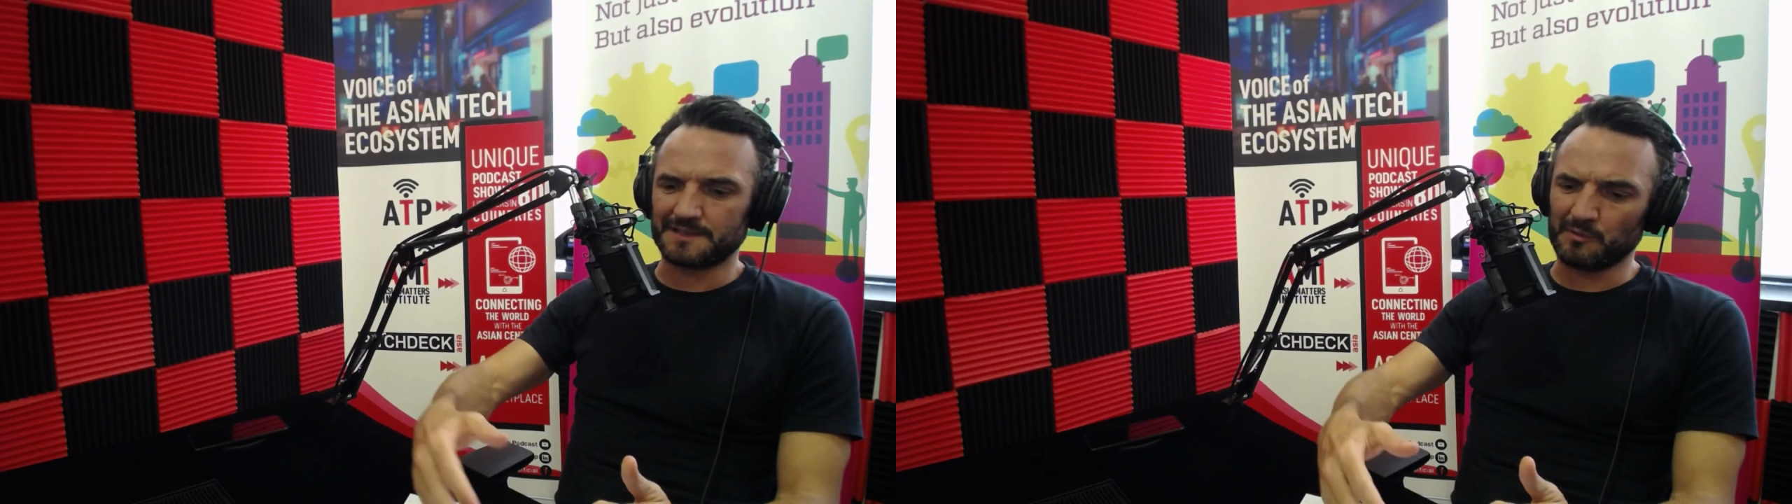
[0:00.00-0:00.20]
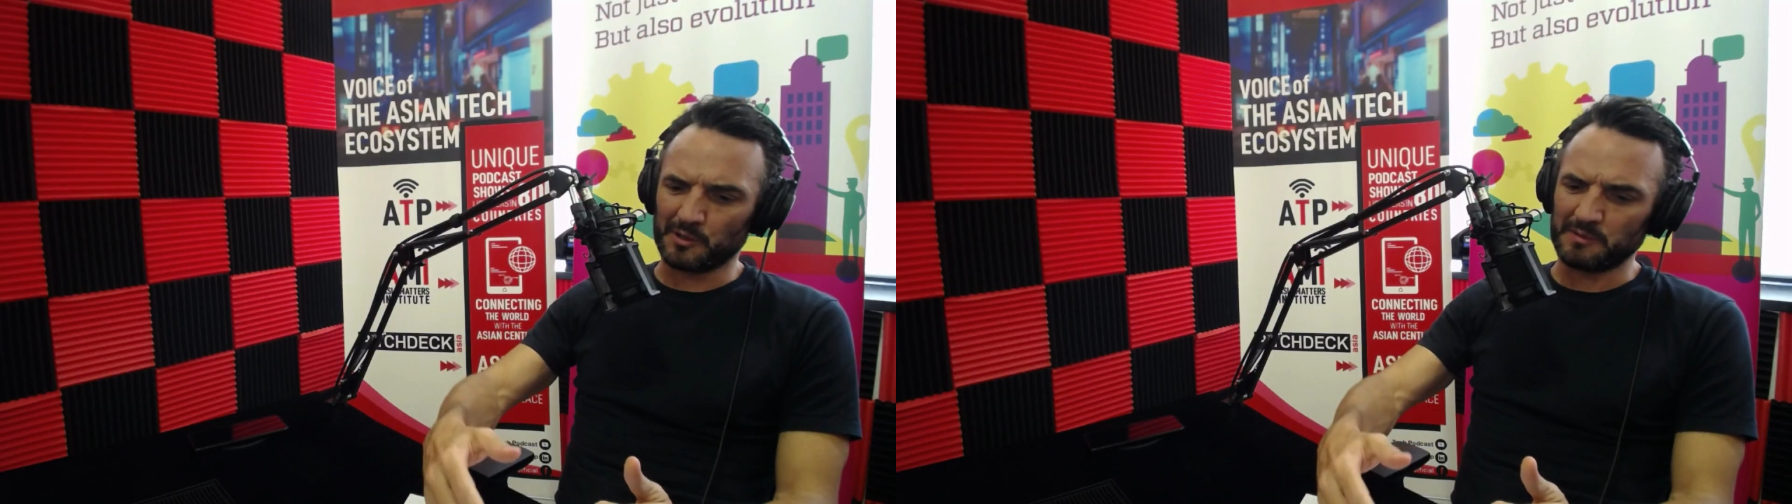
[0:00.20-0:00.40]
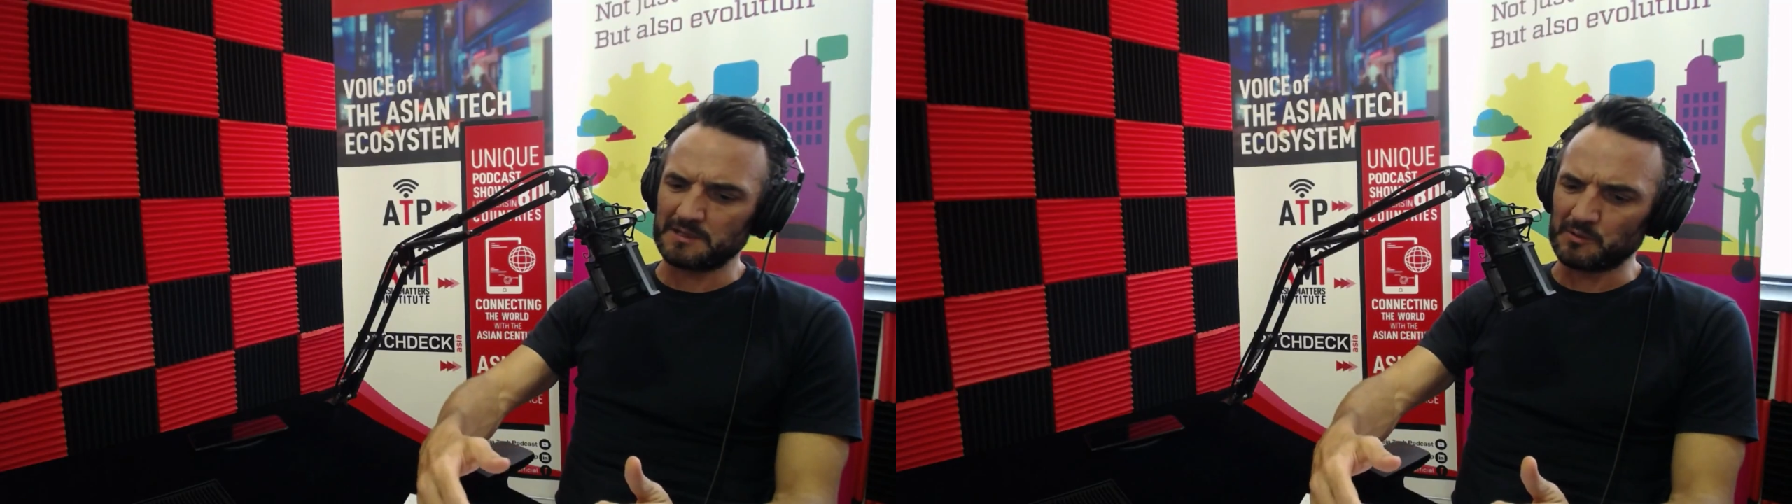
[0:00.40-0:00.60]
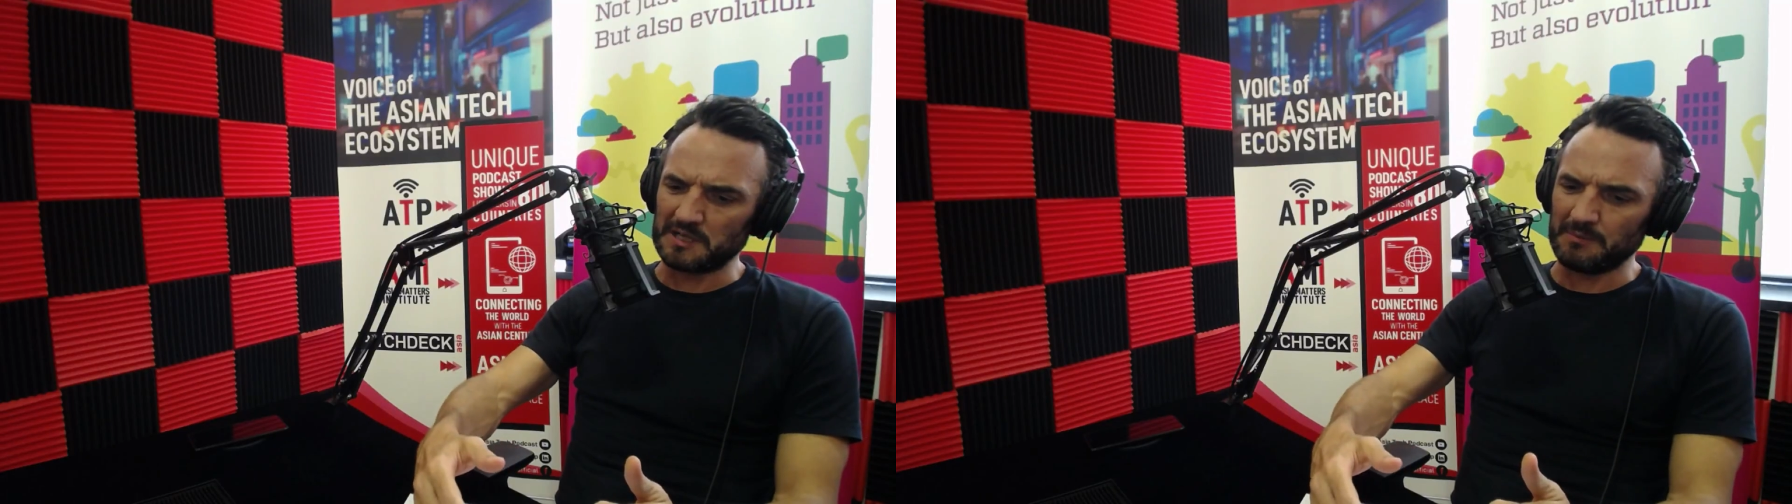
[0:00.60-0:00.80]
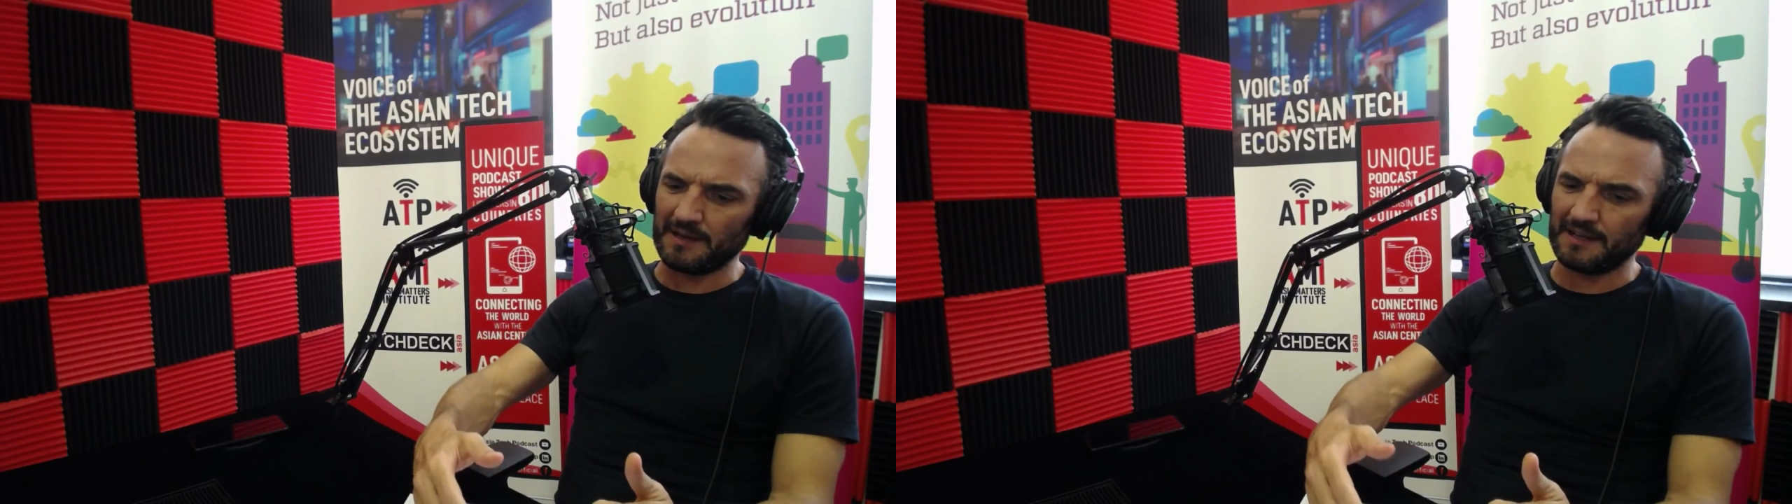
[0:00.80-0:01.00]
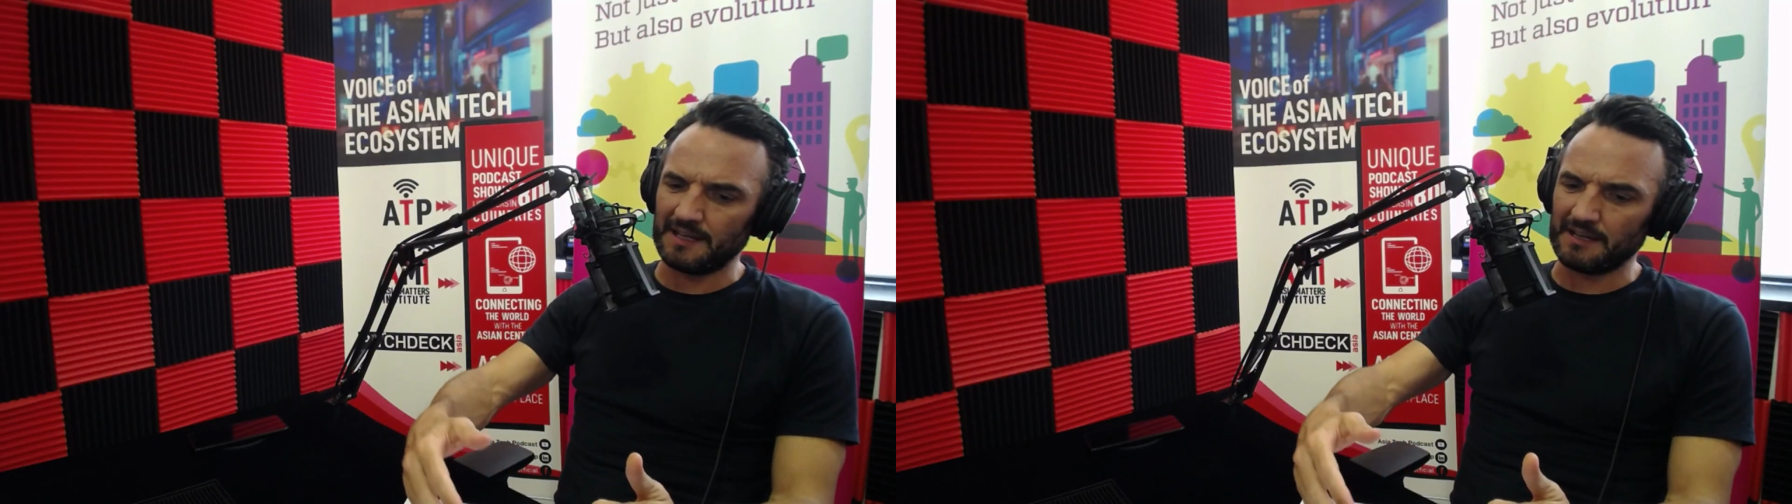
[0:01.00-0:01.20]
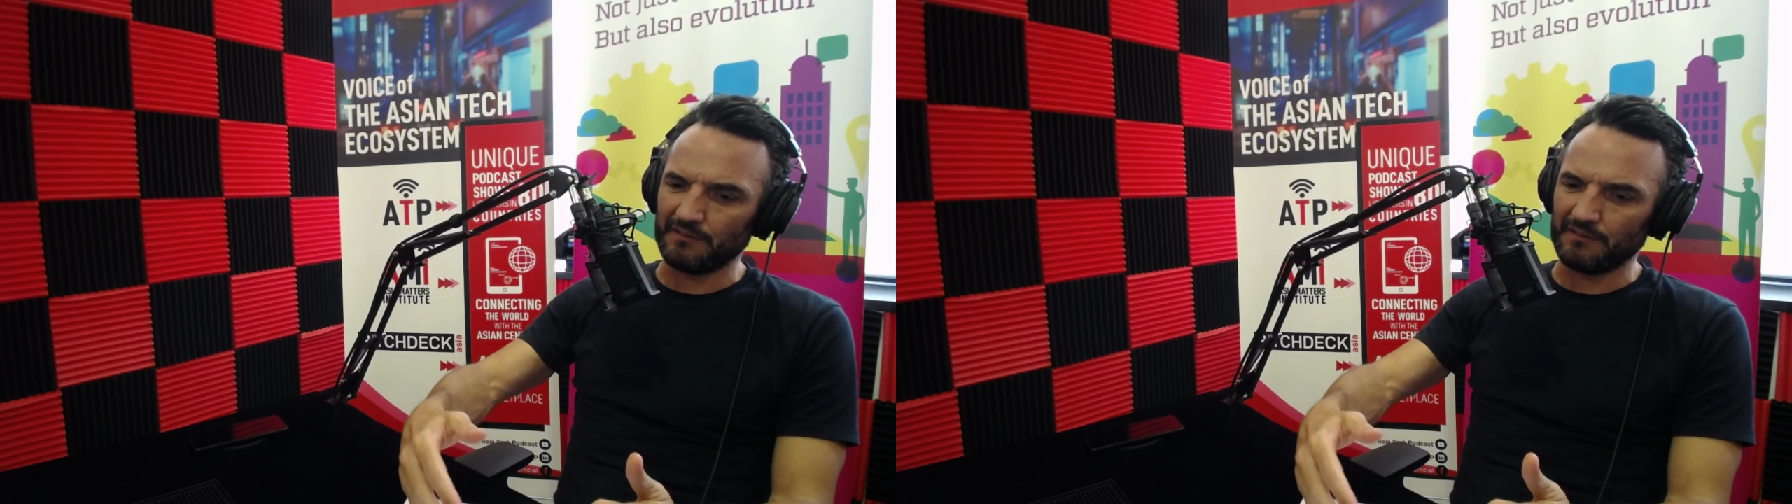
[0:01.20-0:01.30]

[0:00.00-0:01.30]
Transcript: So what are we talking about here?